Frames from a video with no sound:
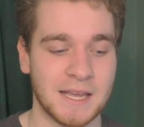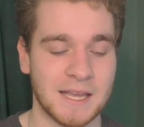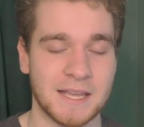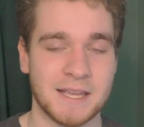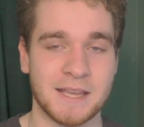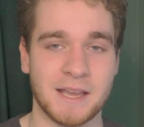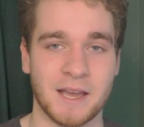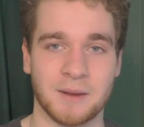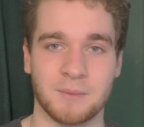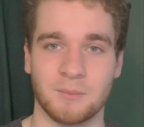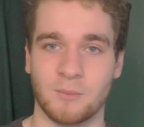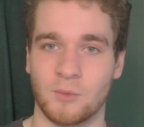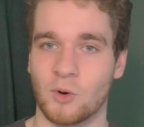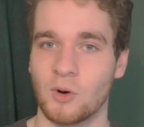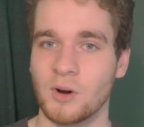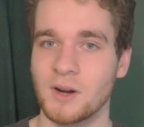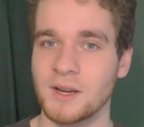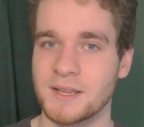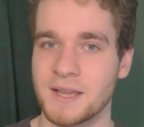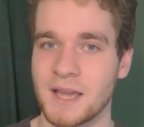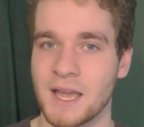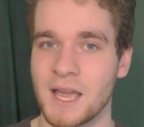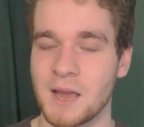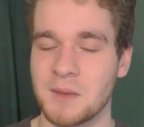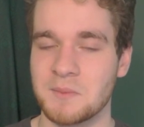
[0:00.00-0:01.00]
He had more
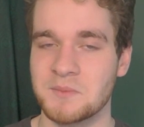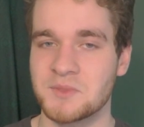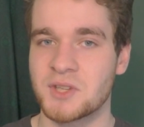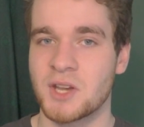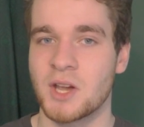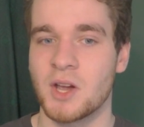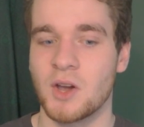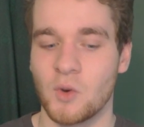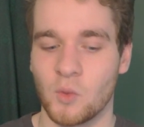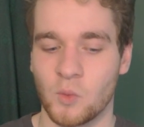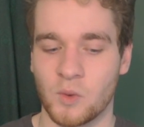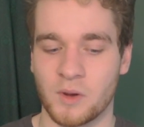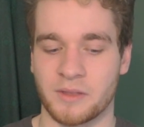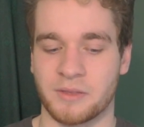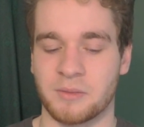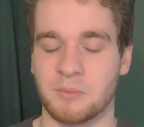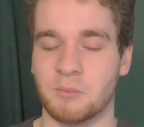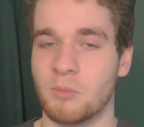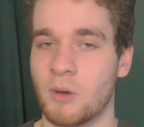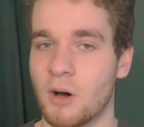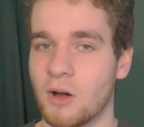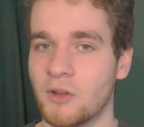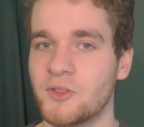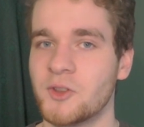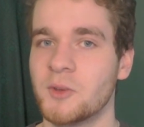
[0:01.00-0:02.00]
games with
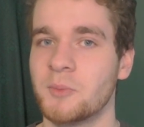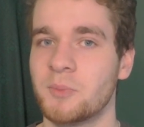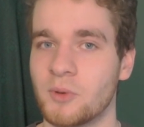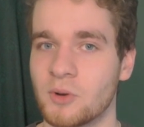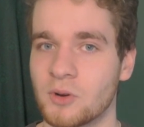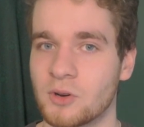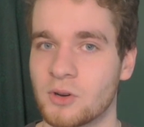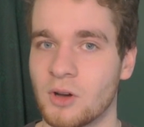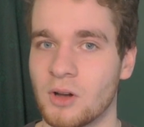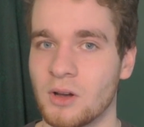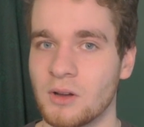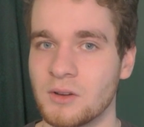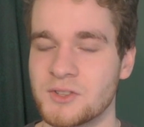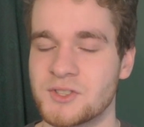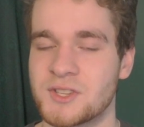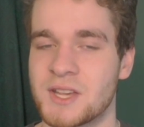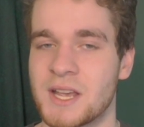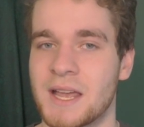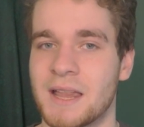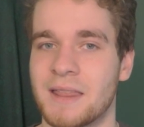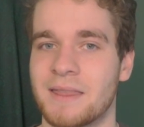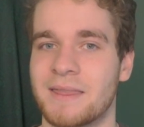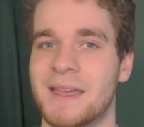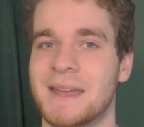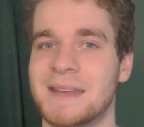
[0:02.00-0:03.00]
multiple goals
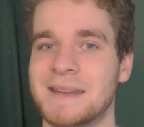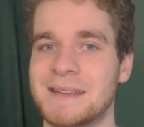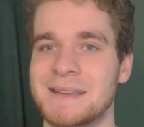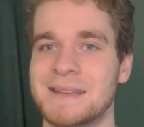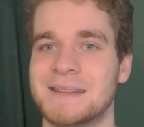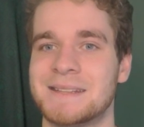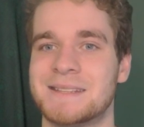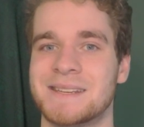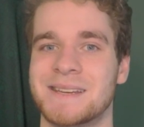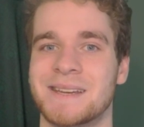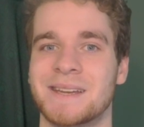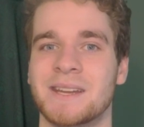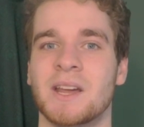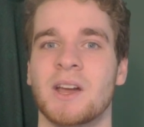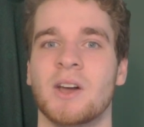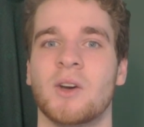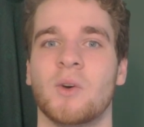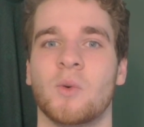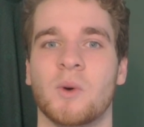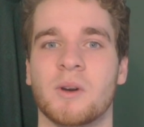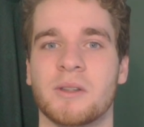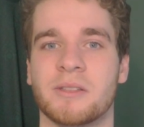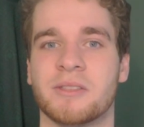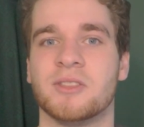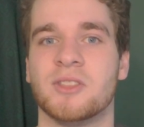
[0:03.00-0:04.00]
than he did
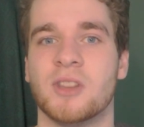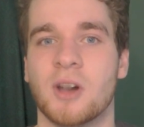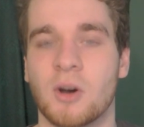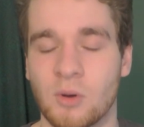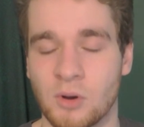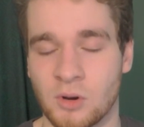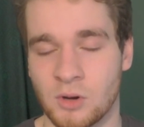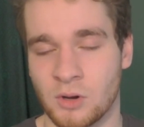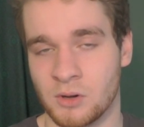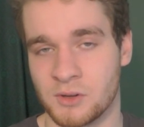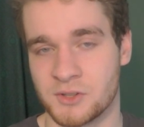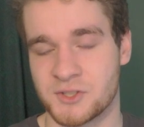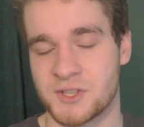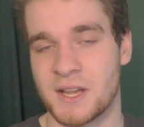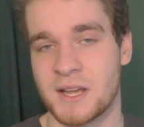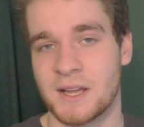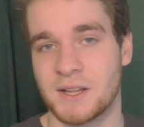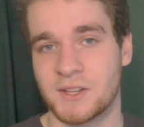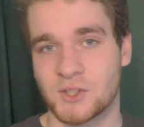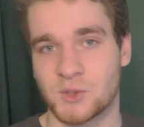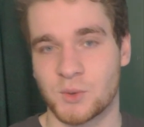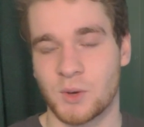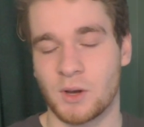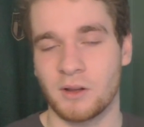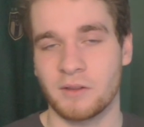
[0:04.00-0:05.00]
with no goals.
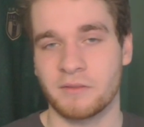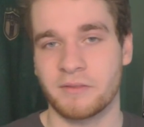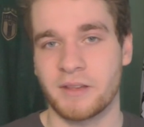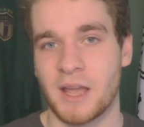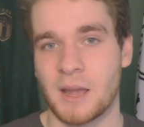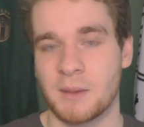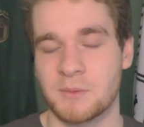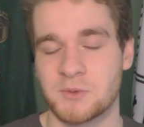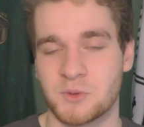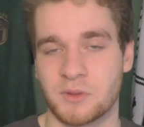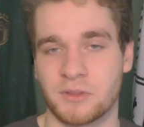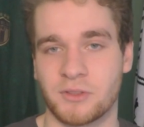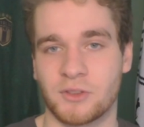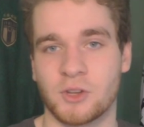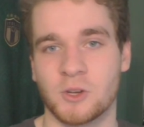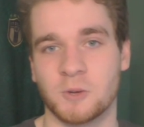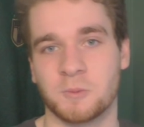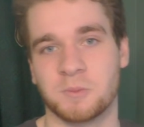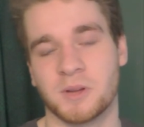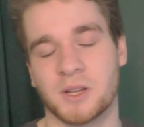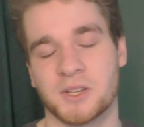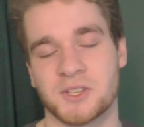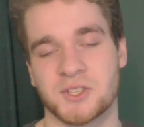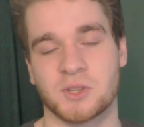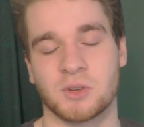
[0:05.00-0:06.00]
12 games with
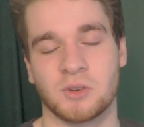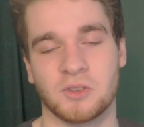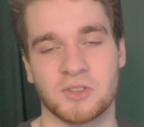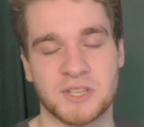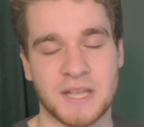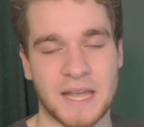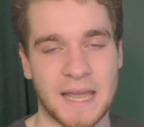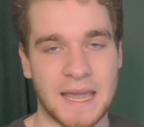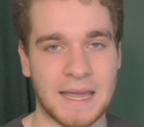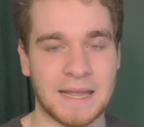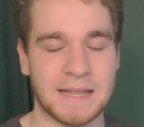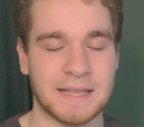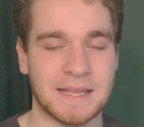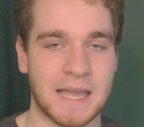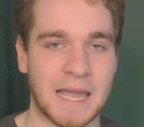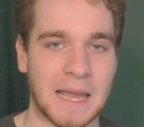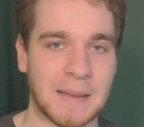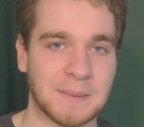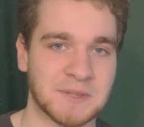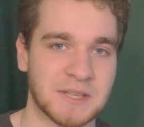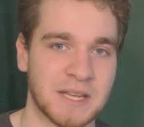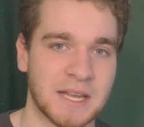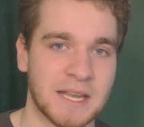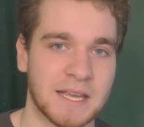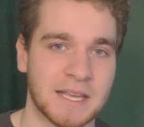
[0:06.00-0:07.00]
2+ goals, 8
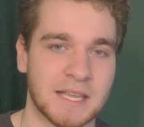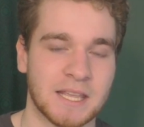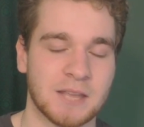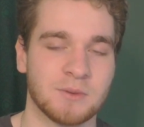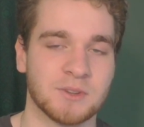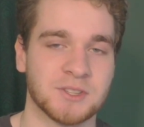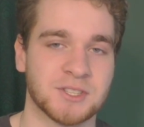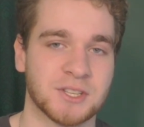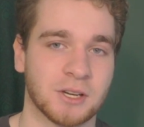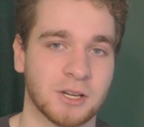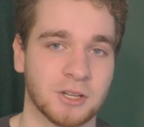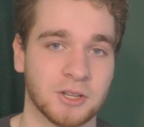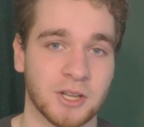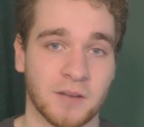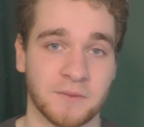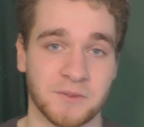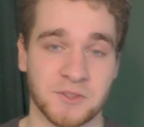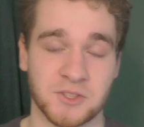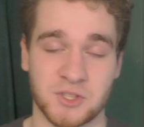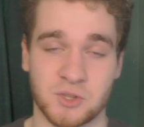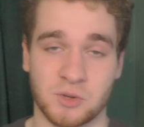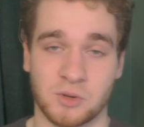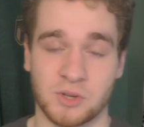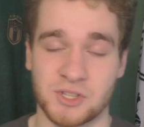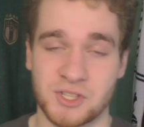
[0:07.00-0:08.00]
games he was held off the
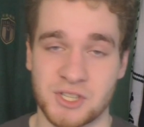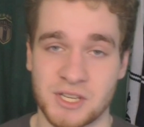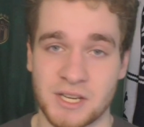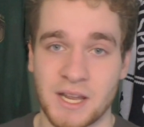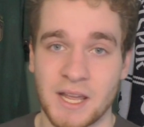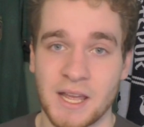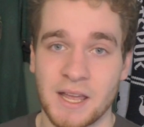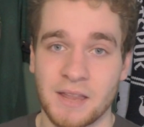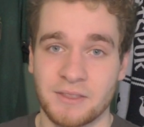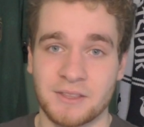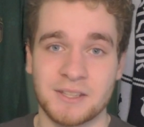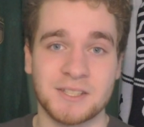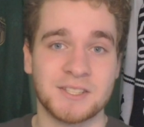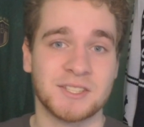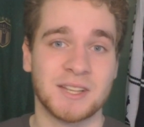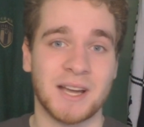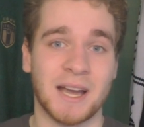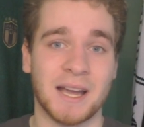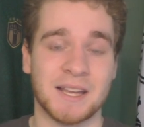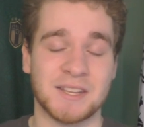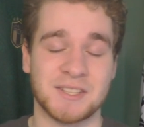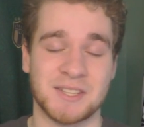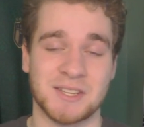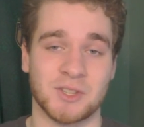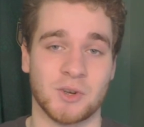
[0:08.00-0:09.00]
score sheet. This
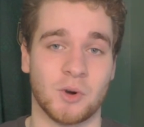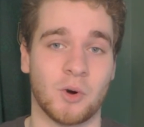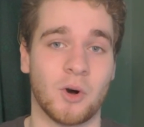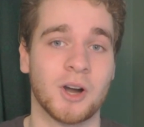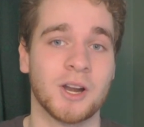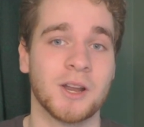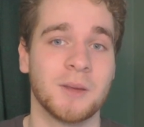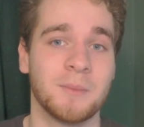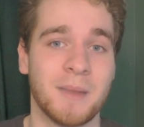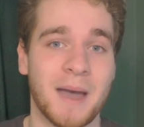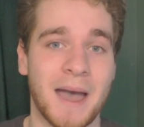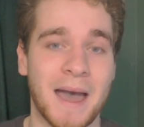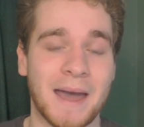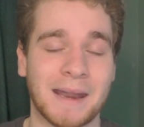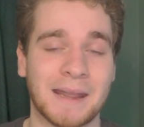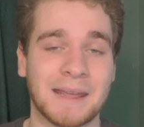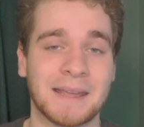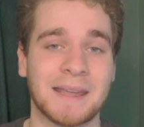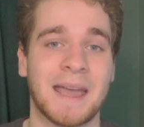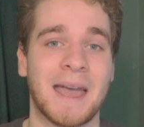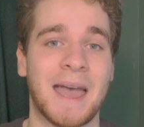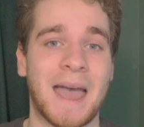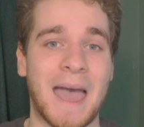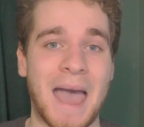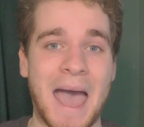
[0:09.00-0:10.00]
guy is as automatic
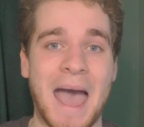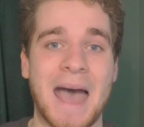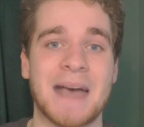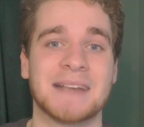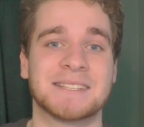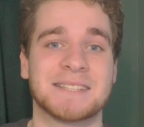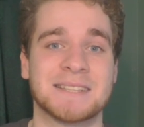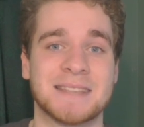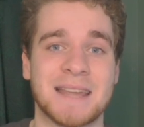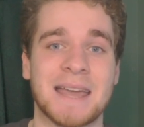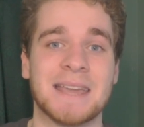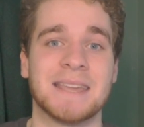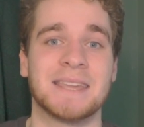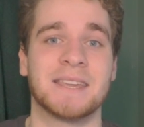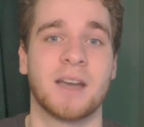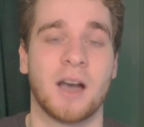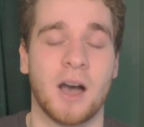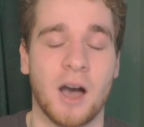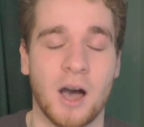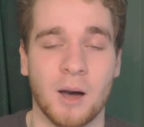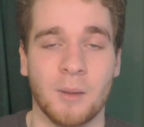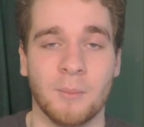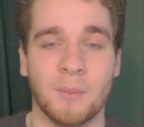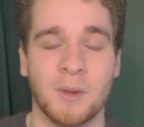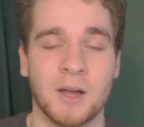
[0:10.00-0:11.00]
as they
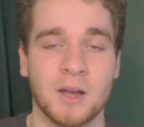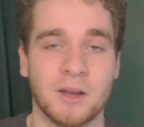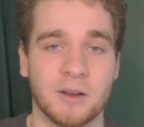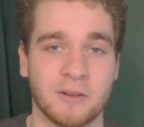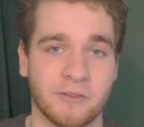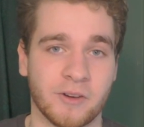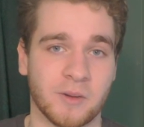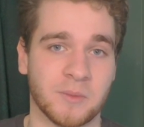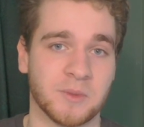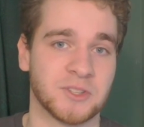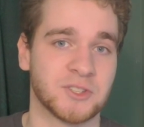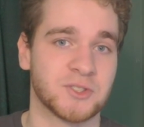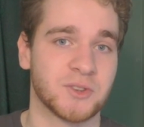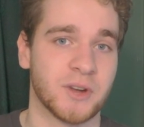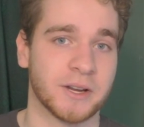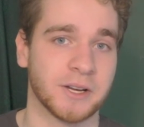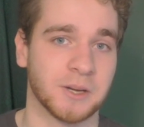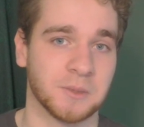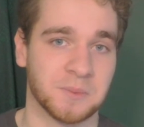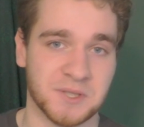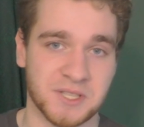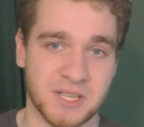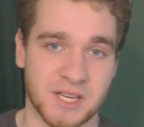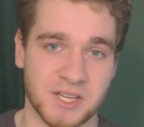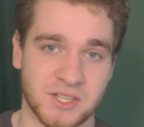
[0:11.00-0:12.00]
come from the
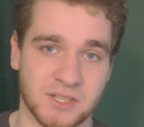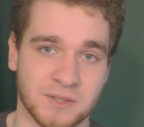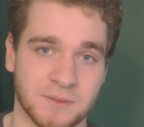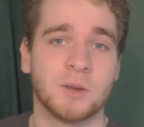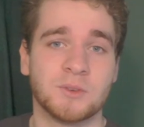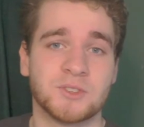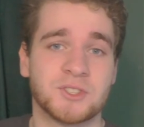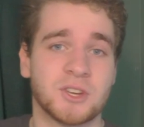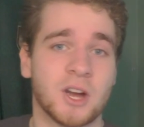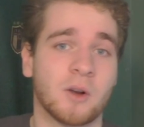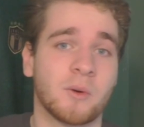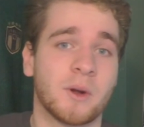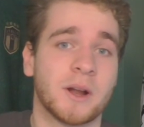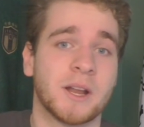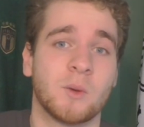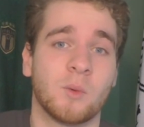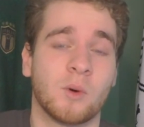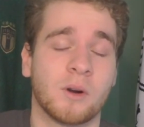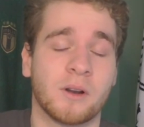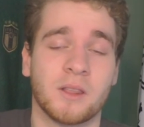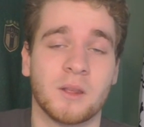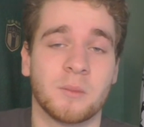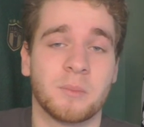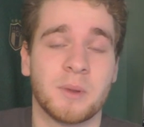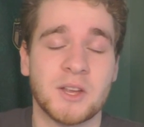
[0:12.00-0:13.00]
striker position. He was already
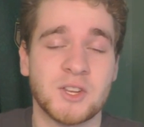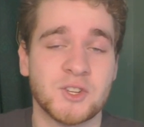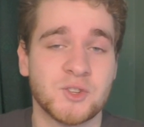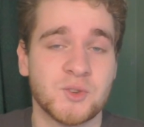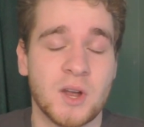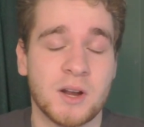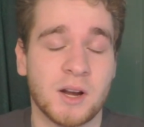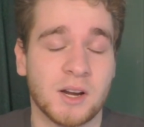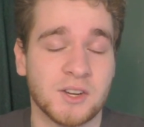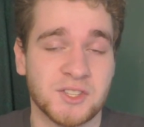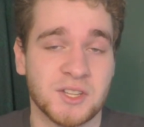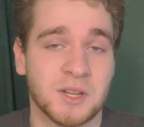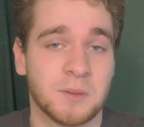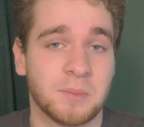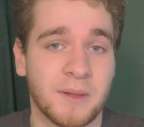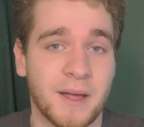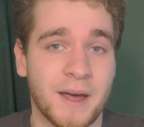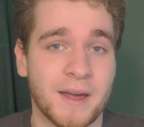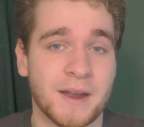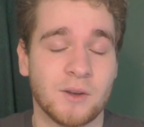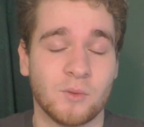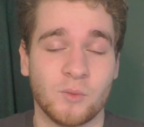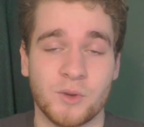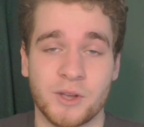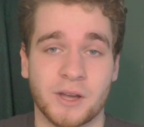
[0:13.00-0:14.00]
one of the best strikers on the
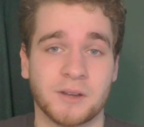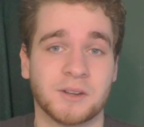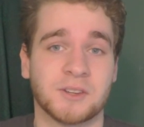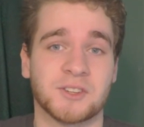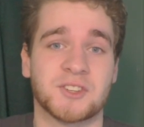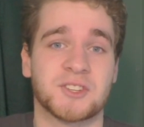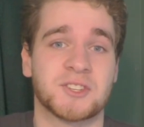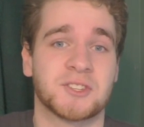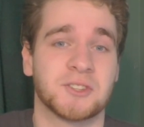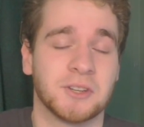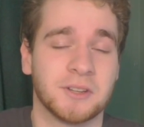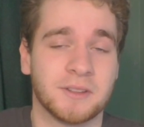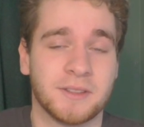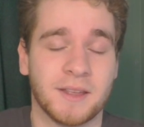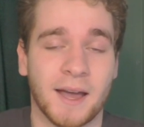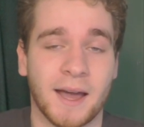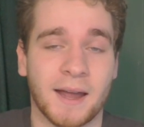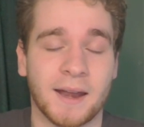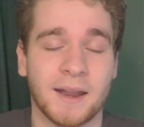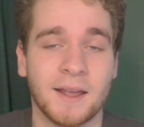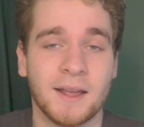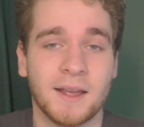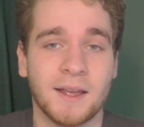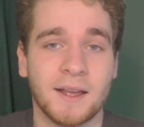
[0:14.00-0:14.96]
planet. We understood that